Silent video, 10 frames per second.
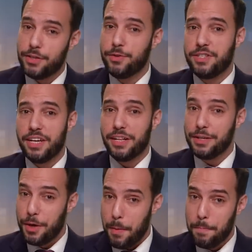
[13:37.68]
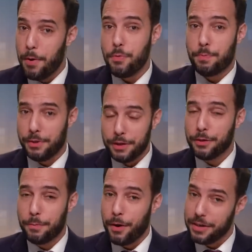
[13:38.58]
in New Zealand, both
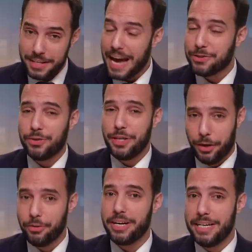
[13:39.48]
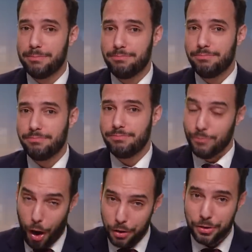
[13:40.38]
political parties actually agree
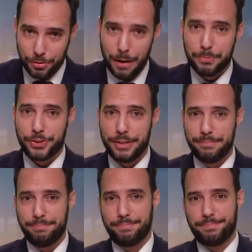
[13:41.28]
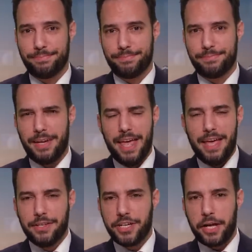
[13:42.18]
on corruption.
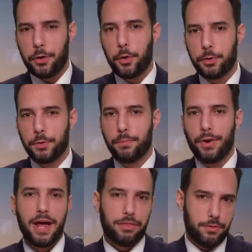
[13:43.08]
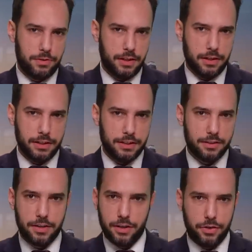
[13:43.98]
So yeah, don't hold your breath. New
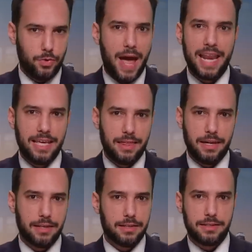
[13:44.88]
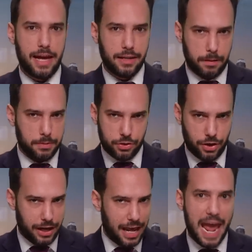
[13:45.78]
Zealand's going to do anything to stand up to
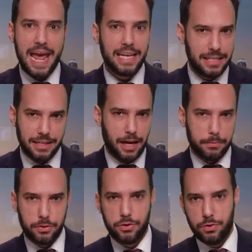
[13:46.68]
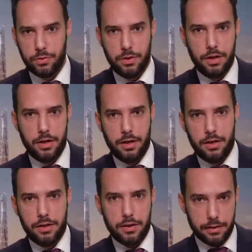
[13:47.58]
China anytime soon,
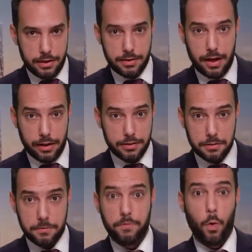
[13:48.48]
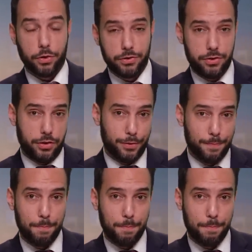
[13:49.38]
at least not unless it's forced to.